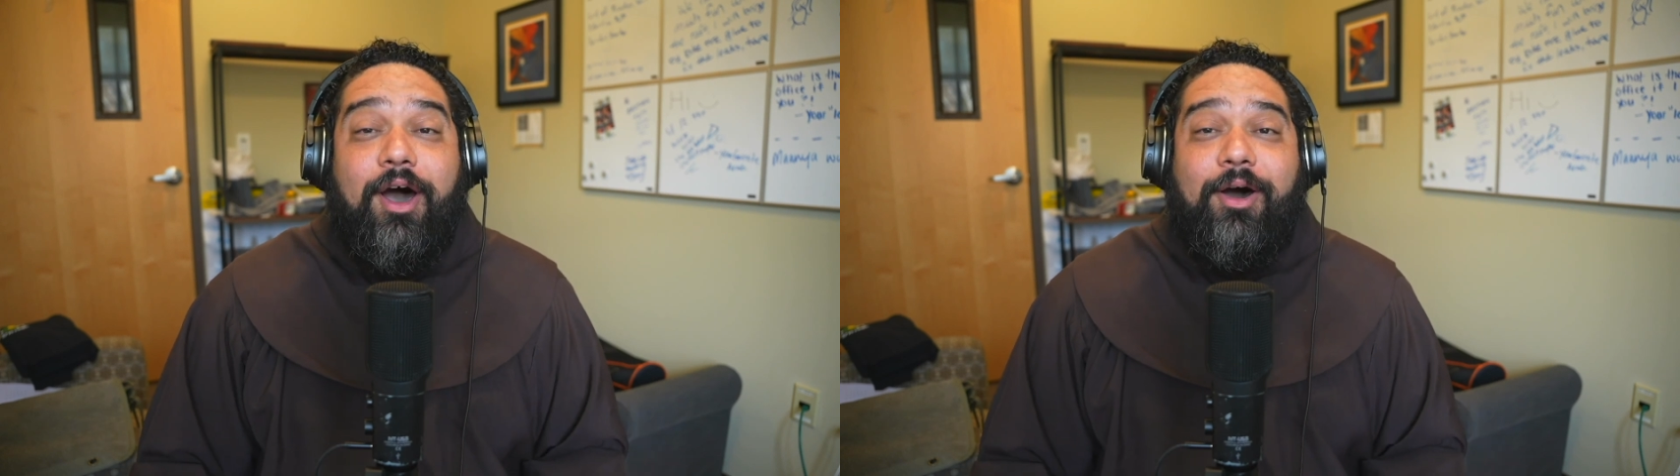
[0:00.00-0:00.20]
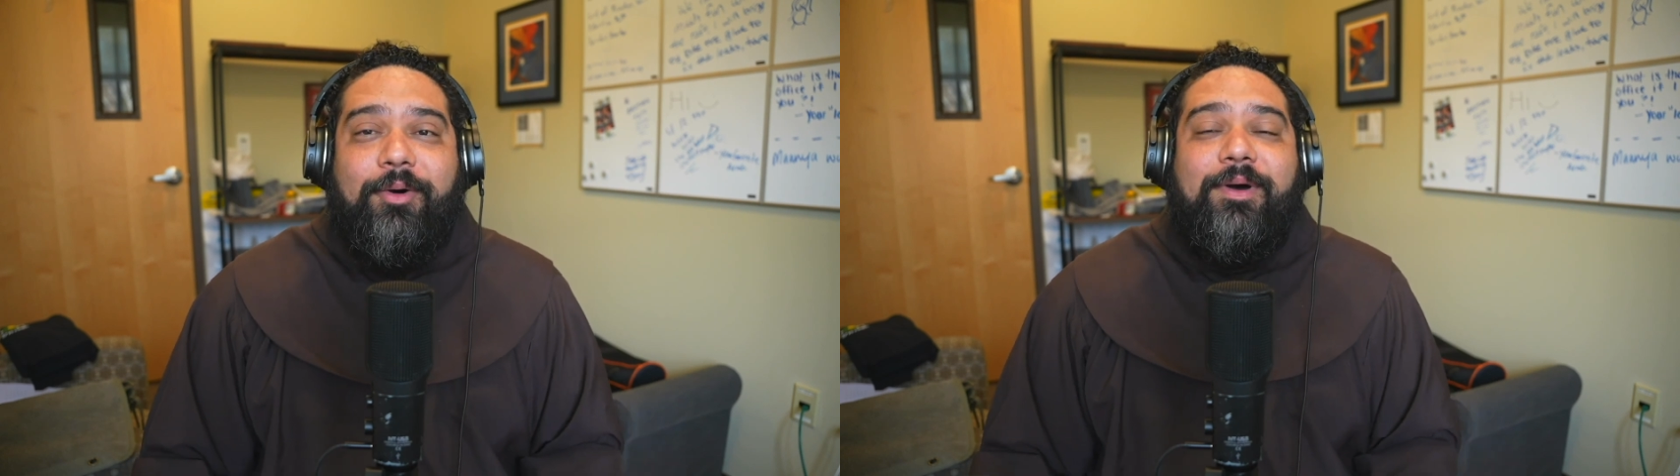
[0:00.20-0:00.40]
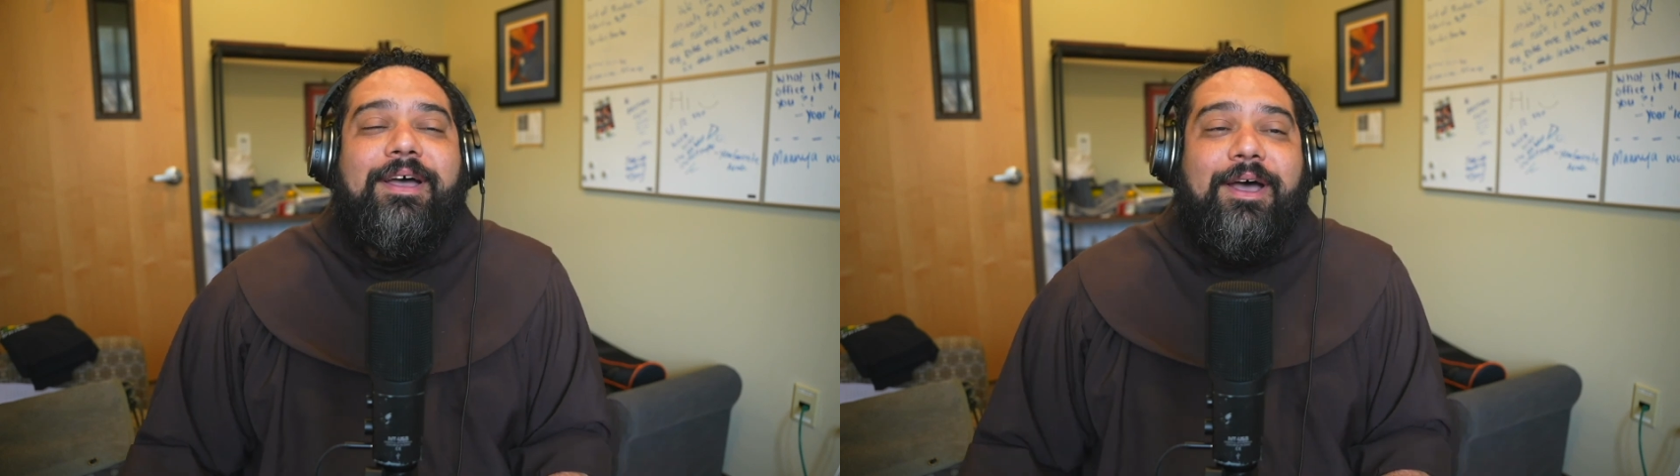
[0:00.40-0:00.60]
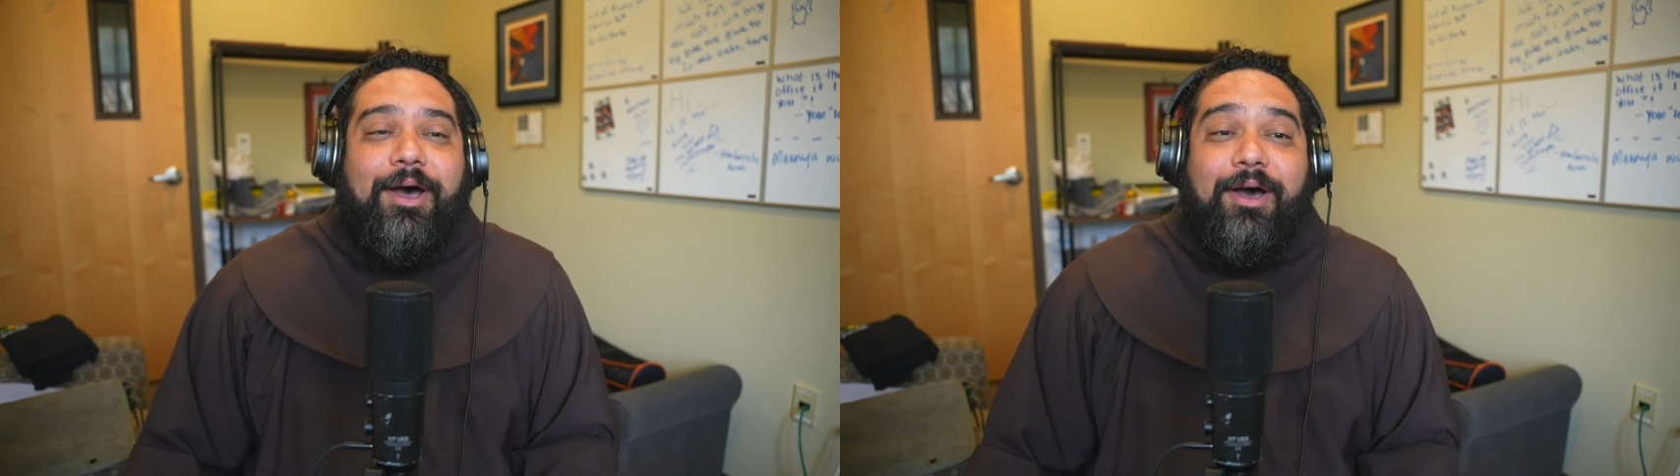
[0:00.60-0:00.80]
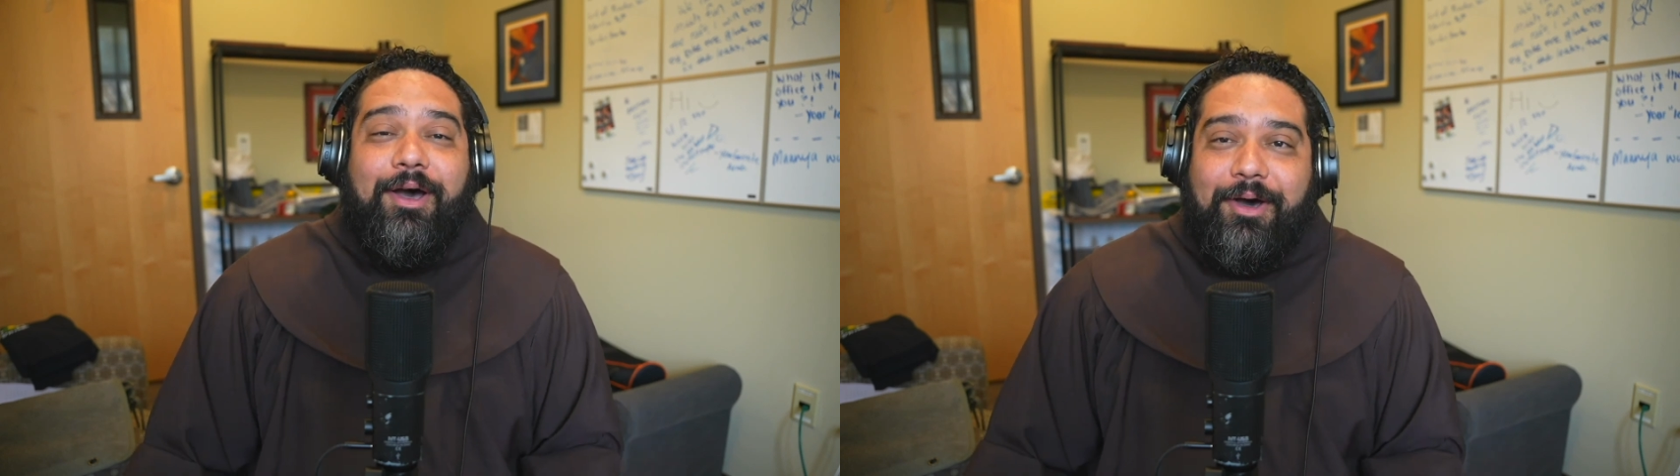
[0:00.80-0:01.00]
"Oh,
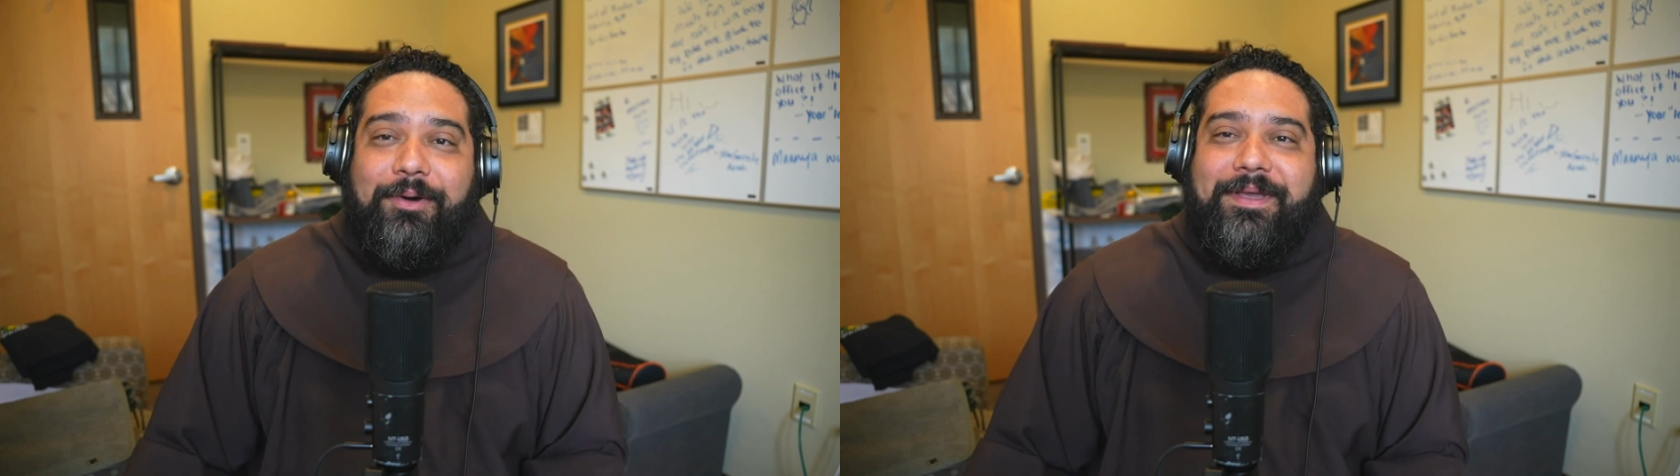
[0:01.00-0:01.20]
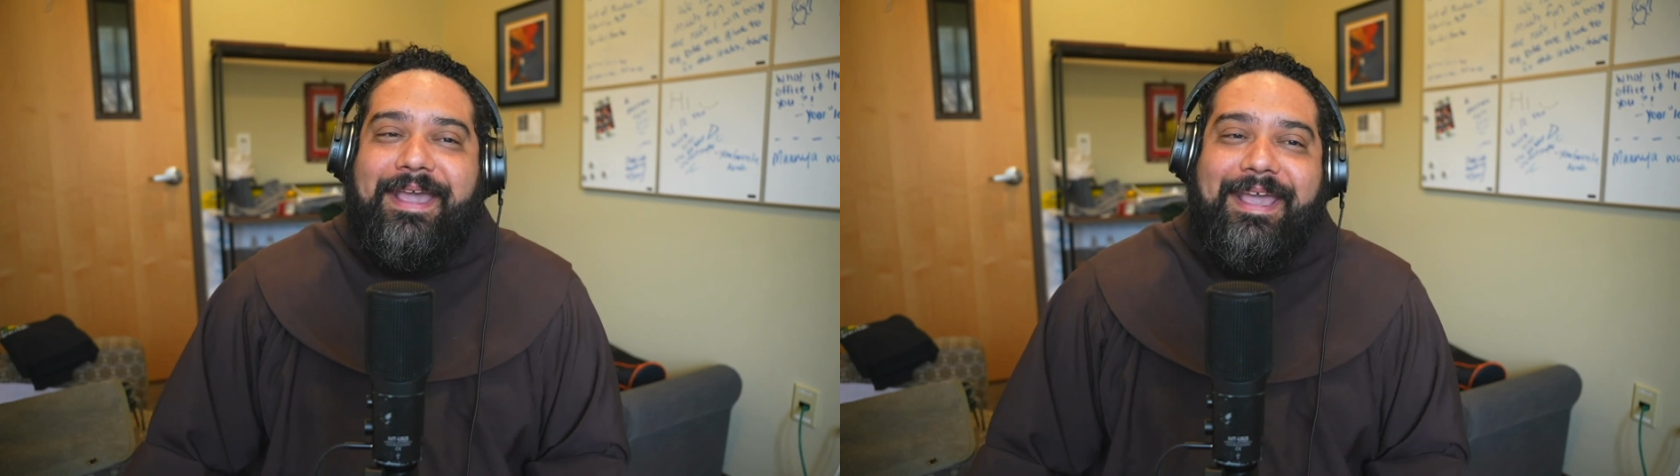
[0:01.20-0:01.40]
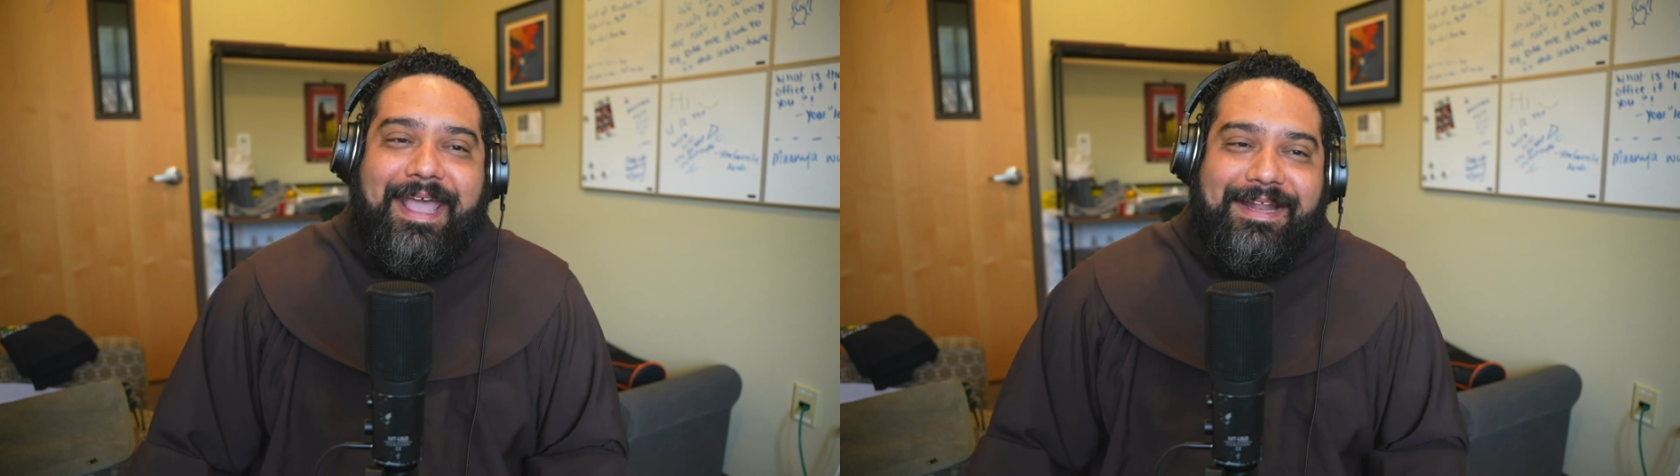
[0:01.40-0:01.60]
okay."